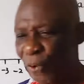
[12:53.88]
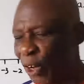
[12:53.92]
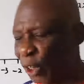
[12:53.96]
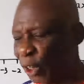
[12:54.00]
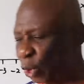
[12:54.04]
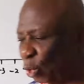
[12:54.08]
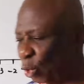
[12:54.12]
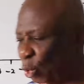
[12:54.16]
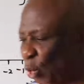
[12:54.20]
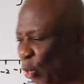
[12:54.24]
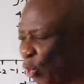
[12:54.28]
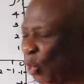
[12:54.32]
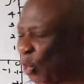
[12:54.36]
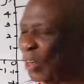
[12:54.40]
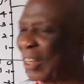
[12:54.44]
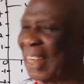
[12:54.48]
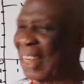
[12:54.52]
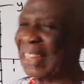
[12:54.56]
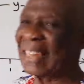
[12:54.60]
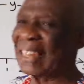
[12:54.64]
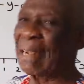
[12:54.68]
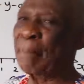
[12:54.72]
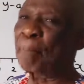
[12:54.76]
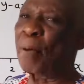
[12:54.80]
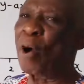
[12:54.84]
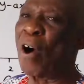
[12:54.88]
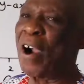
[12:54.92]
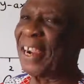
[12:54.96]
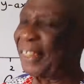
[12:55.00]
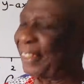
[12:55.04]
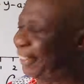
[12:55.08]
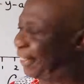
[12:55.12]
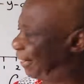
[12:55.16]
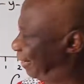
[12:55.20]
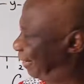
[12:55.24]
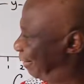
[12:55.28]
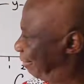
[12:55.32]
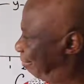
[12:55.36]
us to locate a
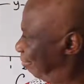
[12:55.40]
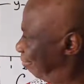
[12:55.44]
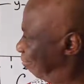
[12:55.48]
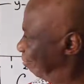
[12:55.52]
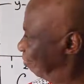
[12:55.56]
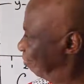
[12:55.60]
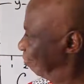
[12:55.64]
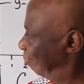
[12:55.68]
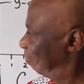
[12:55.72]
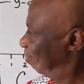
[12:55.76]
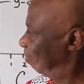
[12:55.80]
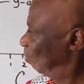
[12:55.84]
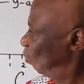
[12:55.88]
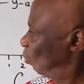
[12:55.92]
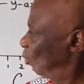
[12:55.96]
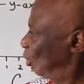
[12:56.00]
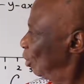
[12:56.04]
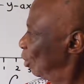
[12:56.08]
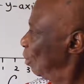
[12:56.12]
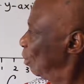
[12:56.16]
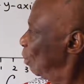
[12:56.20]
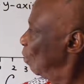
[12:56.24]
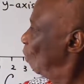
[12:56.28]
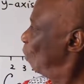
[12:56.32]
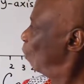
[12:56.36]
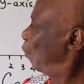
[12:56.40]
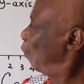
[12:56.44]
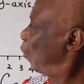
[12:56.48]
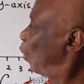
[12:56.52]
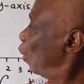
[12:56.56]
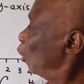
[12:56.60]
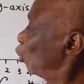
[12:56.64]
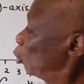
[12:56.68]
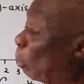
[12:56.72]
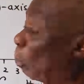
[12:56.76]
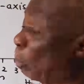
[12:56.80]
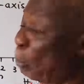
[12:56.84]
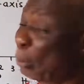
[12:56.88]
point, for
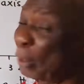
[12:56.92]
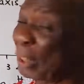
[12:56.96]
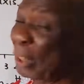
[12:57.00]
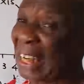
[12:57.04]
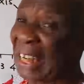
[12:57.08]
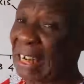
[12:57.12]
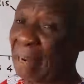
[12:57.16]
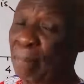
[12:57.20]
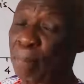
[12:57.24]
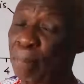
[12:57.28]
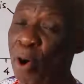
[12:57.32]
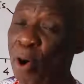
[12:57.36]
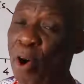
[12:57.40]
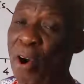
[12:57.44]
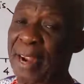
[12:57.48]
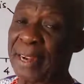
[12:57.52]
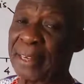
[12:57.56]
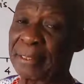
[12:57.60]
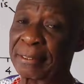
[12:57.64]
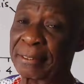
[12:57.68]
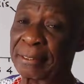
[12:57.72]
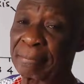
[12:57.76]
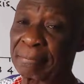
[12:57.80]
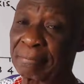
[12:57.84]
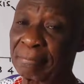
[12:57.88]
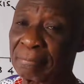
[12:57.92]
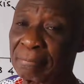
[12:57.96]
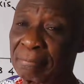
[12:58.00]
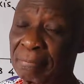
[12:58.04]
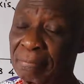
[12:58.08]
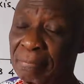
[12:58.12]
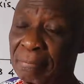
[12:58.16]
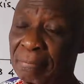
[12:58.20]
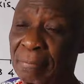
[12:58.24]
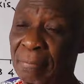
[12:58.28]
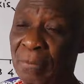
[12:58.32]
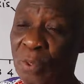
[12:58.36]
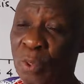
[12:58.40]
us to put any point,
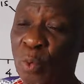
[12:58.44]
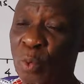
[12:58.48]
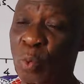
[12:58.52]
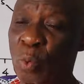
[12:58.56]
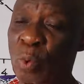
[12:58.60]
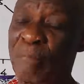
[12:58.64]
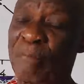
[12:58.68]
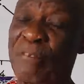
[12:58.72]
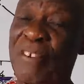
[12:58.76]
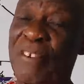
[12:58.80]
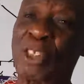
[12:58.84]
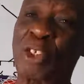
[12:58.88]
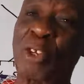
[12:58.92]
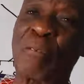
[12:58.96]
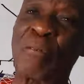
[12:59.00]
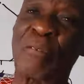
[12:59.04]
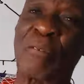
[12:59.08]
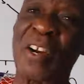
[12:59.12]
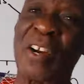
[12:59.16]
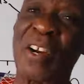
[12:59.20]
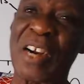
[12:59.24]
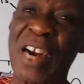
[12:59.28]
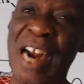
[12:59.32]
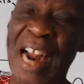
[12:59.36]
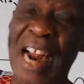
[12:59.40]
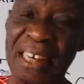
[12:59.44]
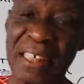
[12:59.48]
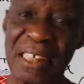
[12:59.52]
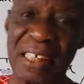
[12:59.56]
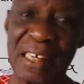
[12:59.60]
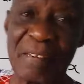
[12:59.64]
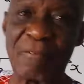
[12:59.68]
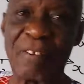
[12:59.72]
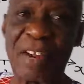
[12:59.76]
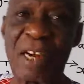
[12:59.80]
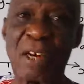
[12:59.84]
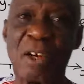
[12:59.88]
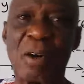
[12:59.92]
we first of all write
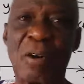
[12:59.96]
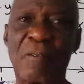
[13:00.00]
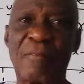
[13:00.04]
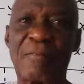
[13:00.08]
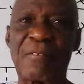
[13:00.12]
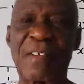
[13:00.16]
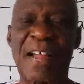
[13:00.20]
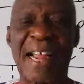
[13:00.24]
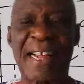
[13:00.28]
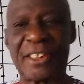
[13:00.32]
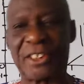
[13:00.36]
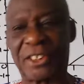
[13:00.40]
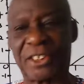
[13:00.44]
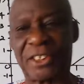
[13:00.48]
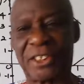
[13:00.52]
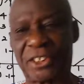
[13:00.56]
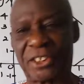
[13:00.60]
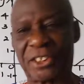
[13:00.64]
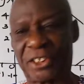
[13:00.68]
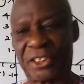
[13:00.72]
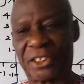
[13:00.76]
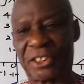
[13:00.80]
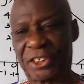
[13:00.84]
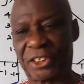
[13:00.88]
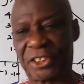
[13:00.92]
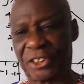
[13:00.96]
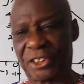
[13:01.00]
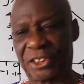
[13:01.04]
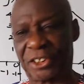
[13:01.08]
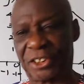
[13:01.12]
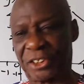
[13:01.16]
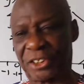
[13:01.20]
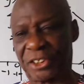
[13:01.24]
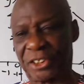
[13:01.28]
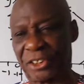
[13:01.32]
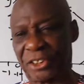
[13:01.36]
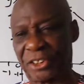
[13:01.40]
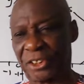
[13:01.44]
the value of x.
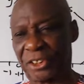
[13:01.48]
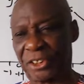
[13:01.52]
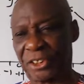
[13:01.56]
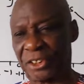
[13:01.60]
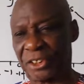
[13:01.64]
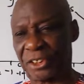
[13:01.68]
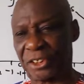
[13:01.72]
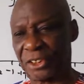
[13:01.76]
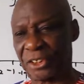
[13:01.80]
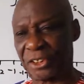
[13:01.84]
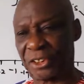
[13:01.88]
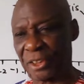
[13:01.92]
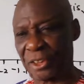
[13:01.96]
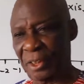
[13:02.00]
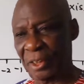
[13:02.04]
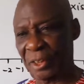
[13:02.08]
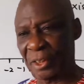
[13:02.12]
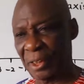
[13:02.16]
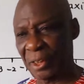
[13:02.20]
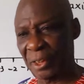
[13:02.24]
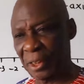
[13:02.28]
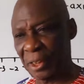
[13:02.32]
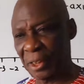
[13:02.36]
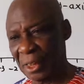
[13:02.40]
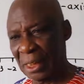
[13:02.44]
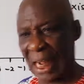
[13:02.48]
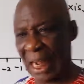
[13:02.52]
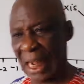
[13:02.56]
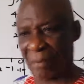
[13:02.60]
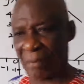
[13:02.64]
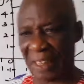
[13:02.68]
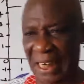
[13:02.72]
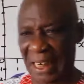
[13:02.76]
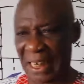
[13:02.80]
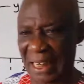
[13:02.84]
After that,